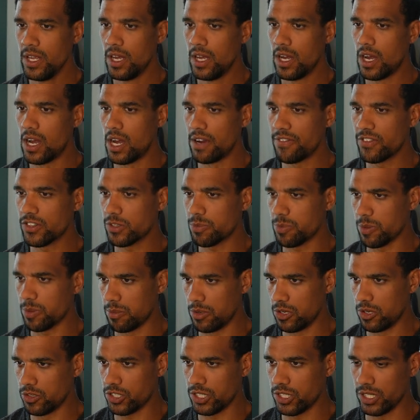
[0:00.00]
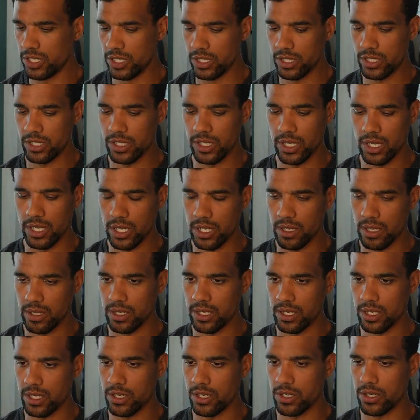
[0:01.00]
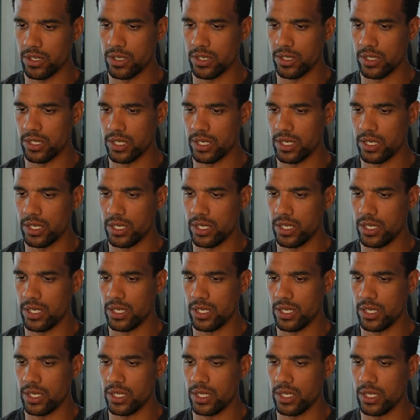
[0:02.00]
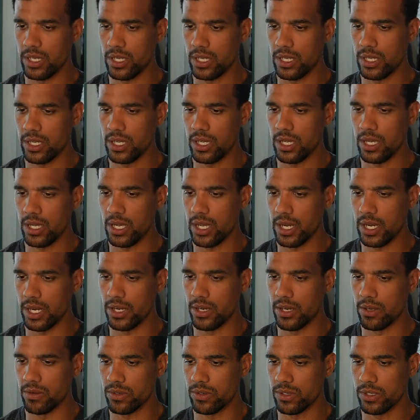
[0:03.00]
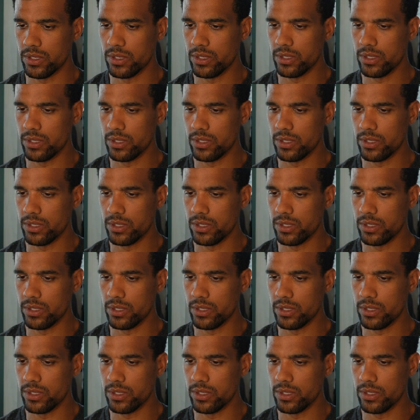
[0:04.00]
Offers, promotions. Currently, I don't.